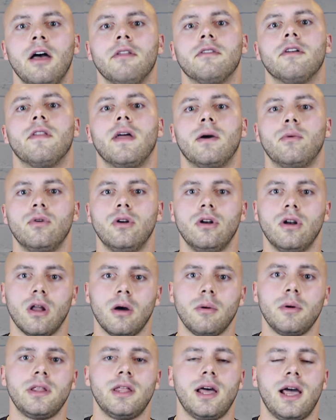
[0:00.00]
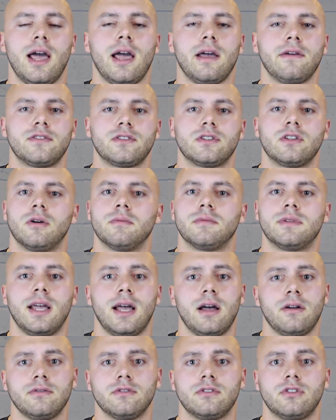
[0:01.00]
that they will lower their f-stop
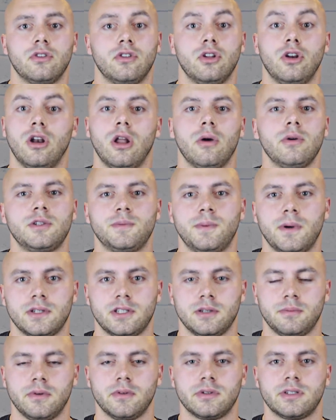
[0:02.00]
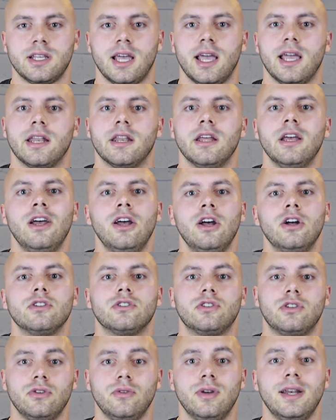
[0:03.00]
down to the lowest possible setting
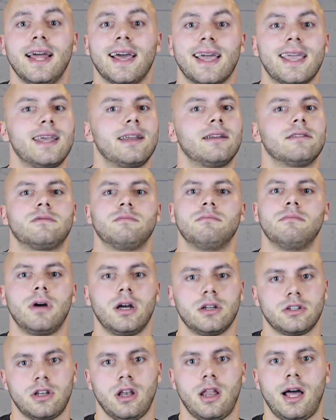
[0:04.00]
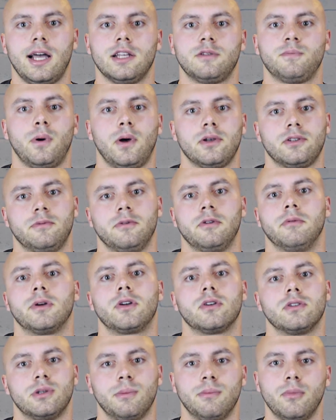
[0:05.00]
to let in as much light as possible,
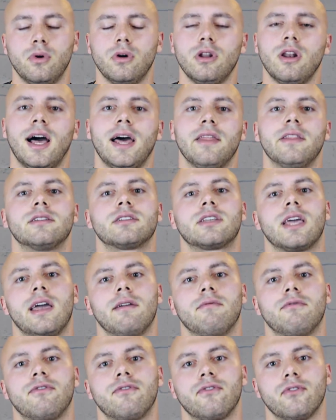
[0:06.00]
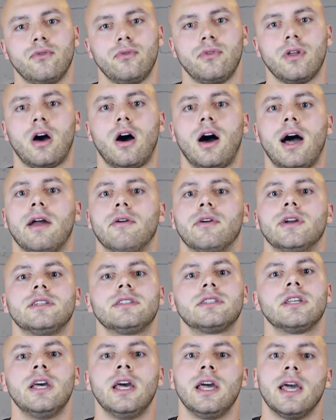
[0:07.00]
because the more light that's getting through the
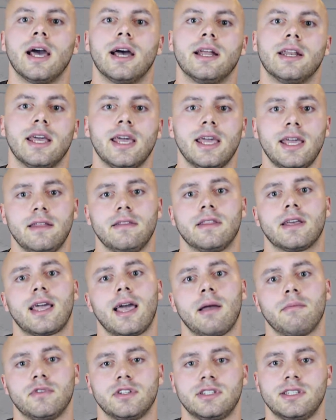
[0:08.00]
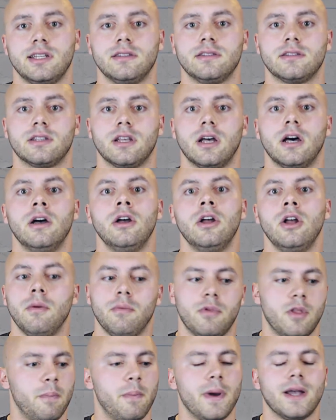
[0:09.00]
iris and hitting the camera sensor,
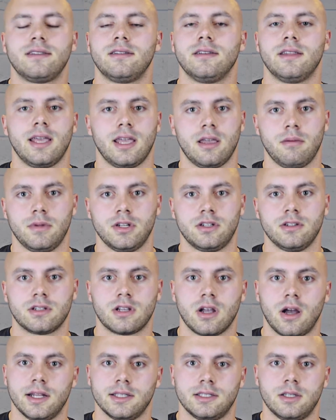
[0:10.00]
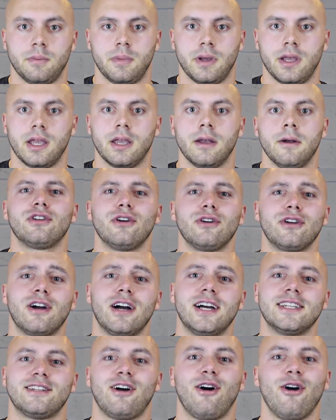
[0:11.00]
the better the image is going to be. So
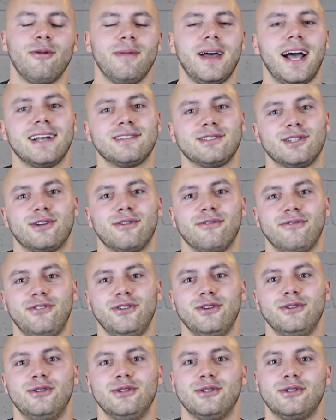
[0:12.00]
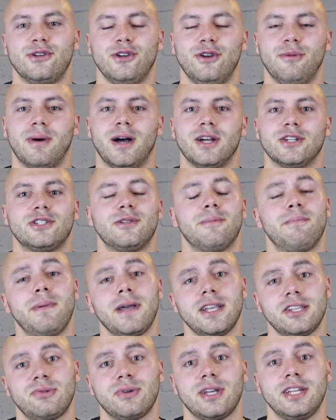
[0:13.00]
guys, I hope that hasn't confused you too much. The
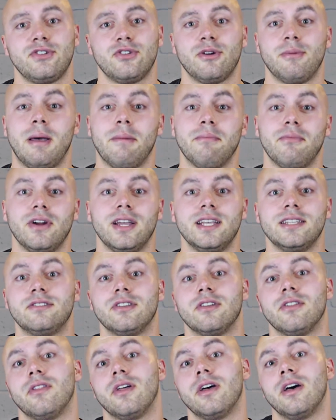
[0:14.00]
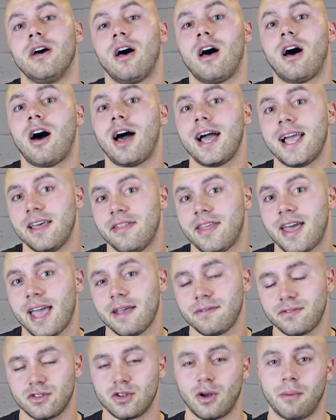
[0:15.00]
best way to remember it is that the higher the
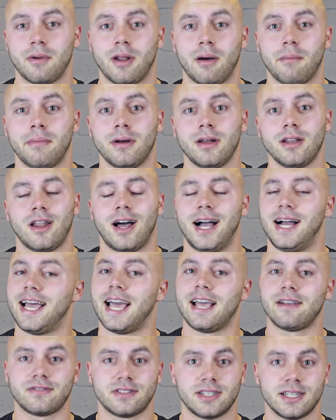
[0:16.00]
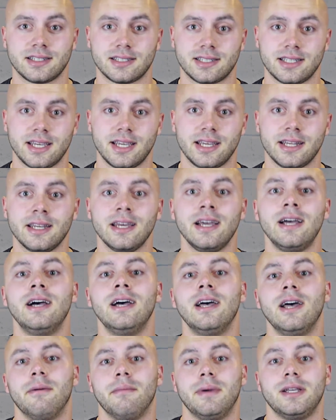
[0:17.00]
f-stop number, like
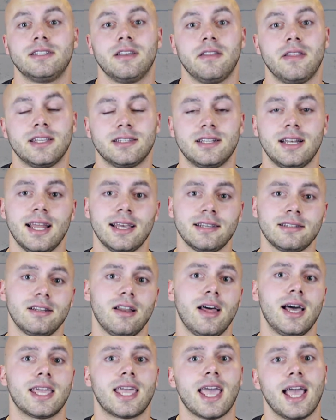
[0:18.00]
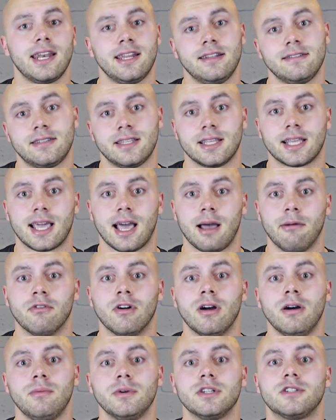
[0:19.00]
f16, means that there's less light getting into the
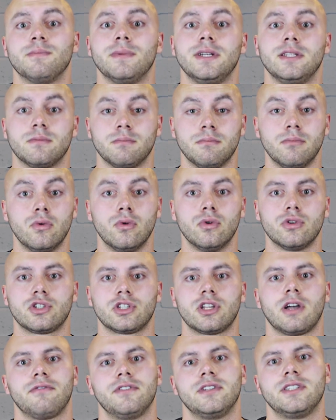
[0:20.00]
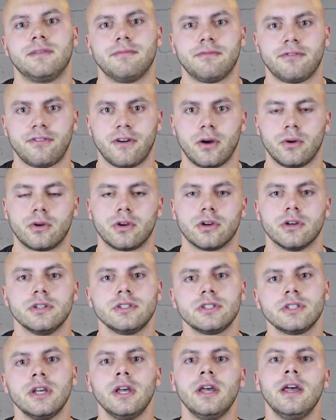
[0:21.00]
camera, which means more stuff is in
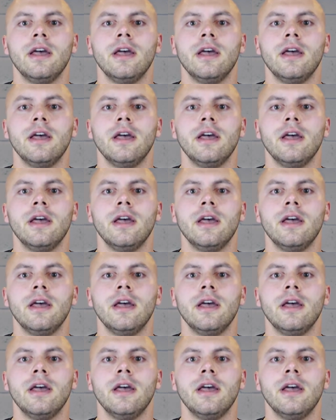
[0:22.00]
focus.